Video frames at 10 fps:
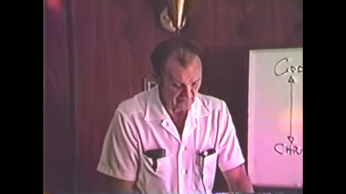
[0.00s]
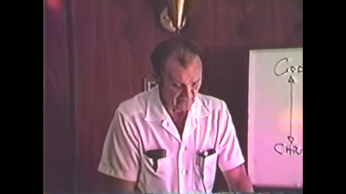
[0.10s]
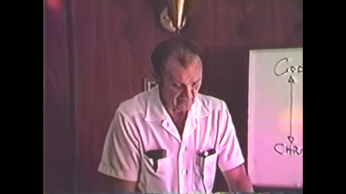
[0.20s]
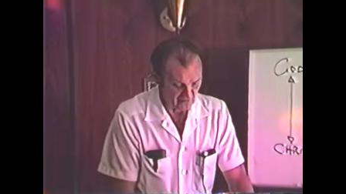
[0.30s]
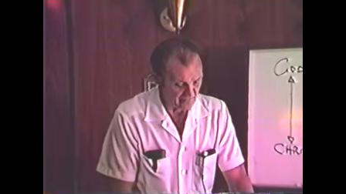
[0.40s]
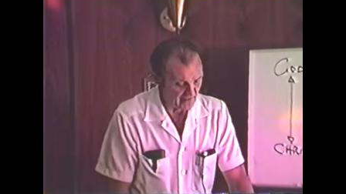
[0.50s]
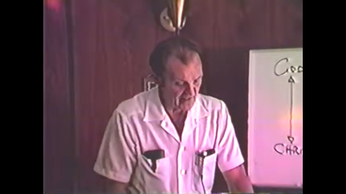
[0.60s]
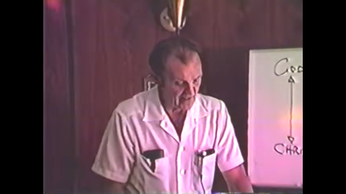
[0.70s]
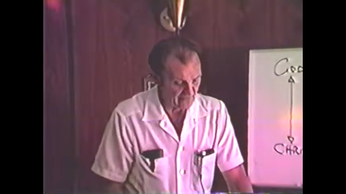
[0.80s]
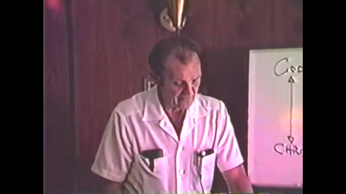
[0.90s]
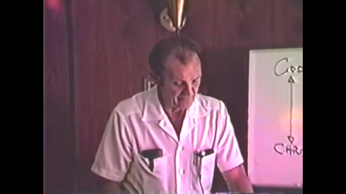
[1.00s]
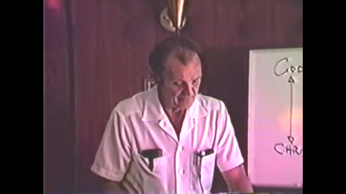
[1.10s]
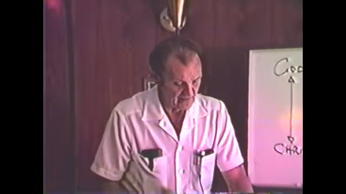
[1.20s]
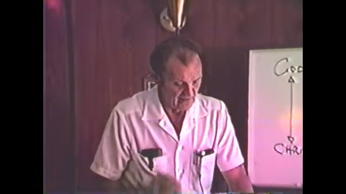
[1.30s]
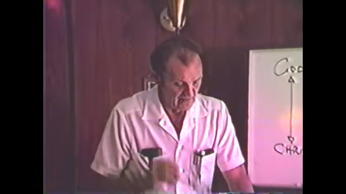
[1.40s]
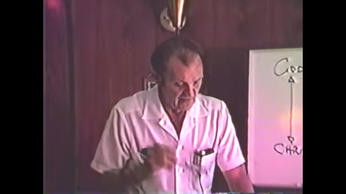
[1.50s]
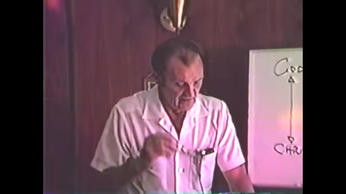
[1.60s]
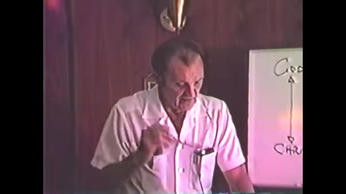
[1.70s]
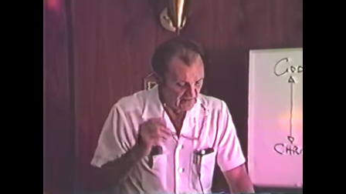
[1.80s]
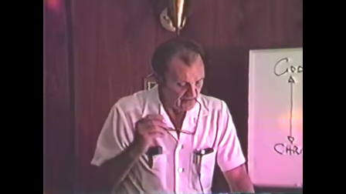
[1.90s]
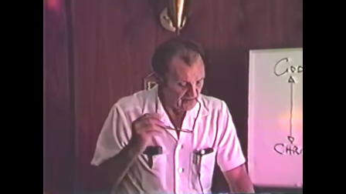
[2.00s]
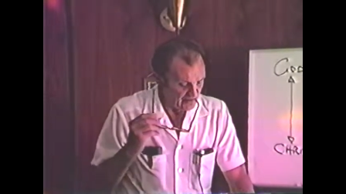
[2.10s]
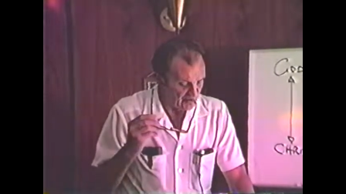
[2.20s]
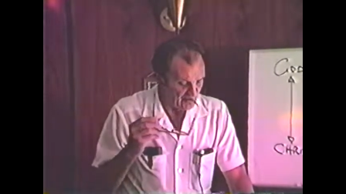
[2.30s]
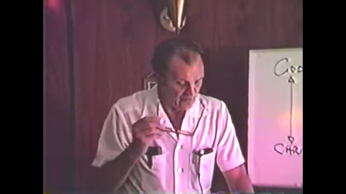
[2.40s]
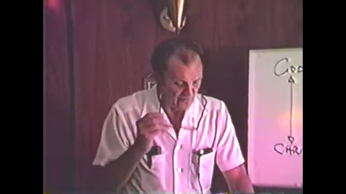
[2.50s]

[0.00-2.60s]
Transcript: their own behalf. Now we'll move